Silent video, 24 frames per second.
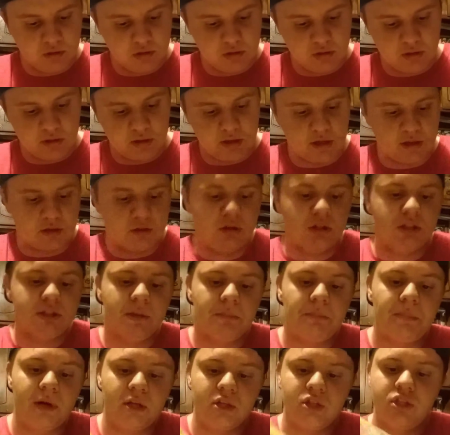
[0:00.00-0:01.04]
Okay, there's a
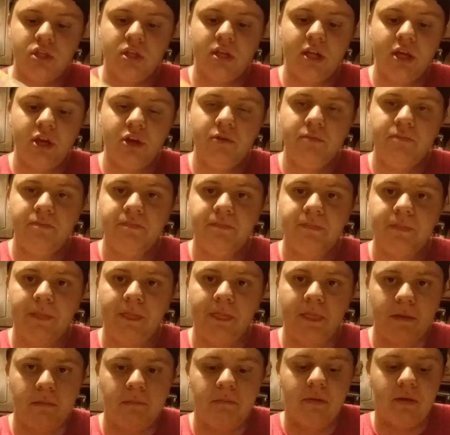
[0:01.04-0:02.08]
bunch in here,
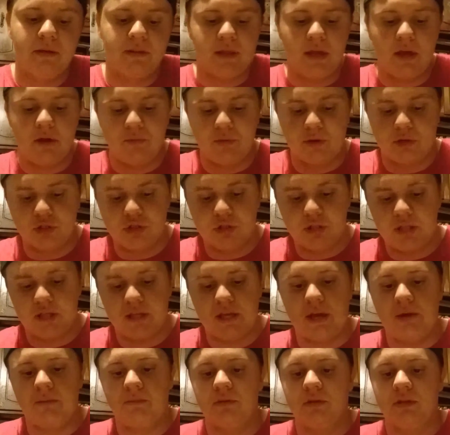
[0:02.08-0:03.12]
but they originally
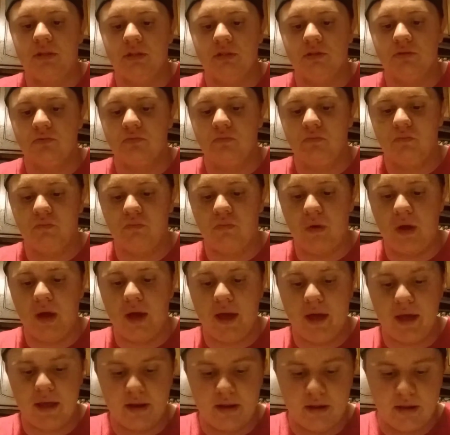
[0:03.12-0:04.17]
came with these
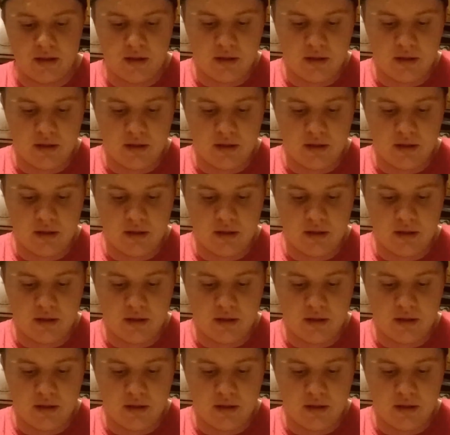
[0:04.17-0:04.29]
red